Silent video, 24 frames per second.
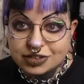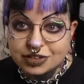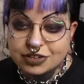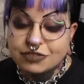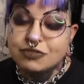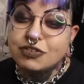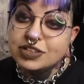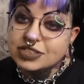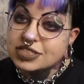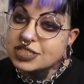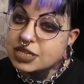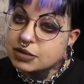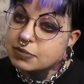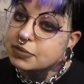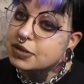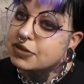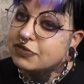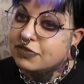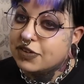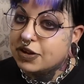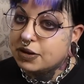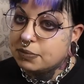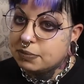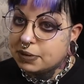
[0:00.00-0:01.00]
The front's going to be the
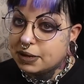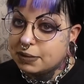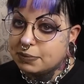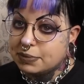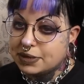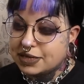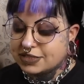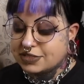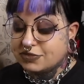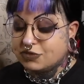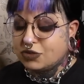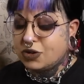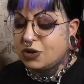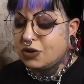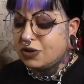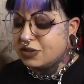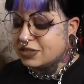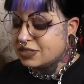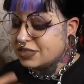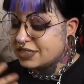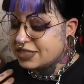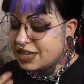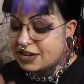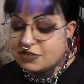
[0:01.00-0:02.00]
fun bit because I've
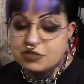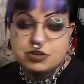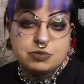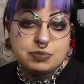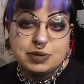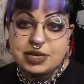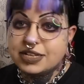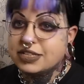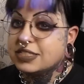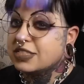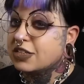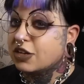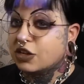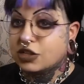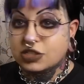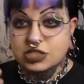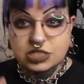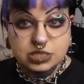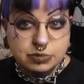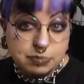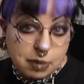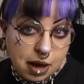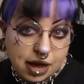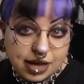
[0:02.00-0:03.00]
got safety pins, I've got
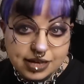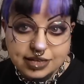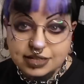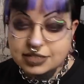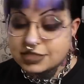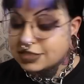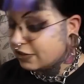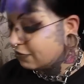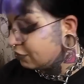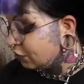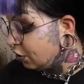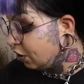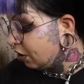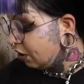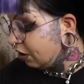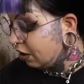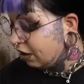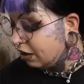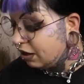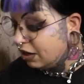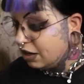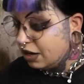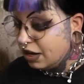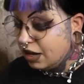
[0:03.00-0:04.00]
spikes, I've
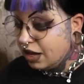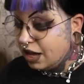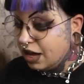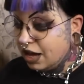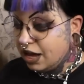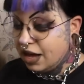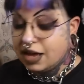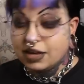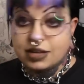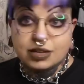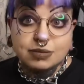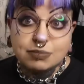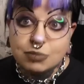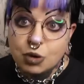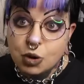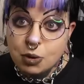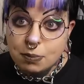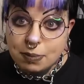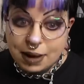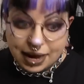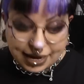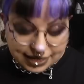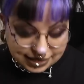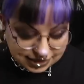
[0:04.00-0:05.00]
got more
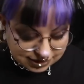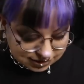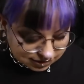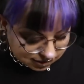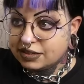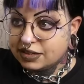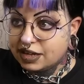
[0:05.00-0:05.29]
paint.